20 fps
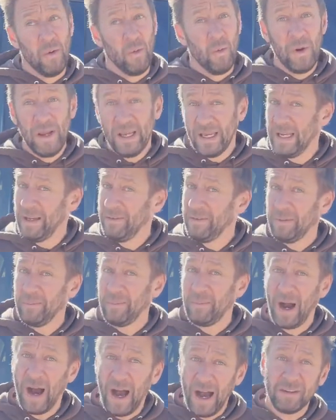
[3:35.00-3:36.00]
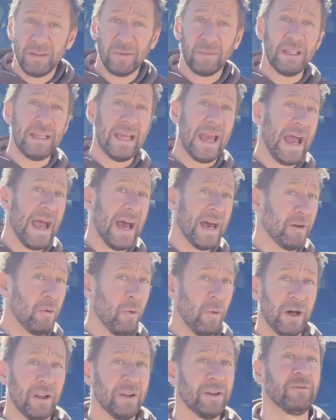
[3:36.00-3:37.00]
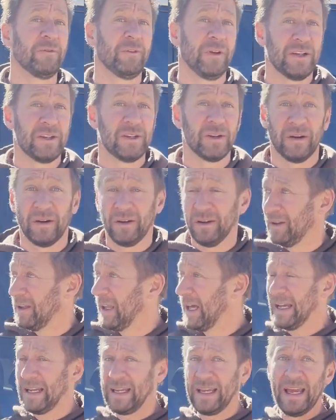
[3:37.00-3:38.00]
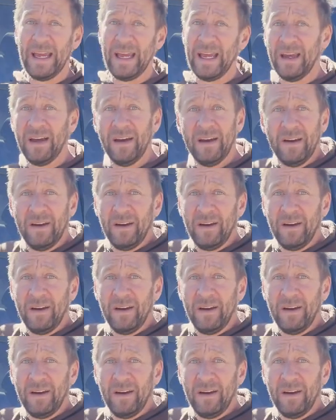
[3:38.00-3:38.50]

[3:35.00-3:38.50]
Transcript: we could even possibly add a welded feature like a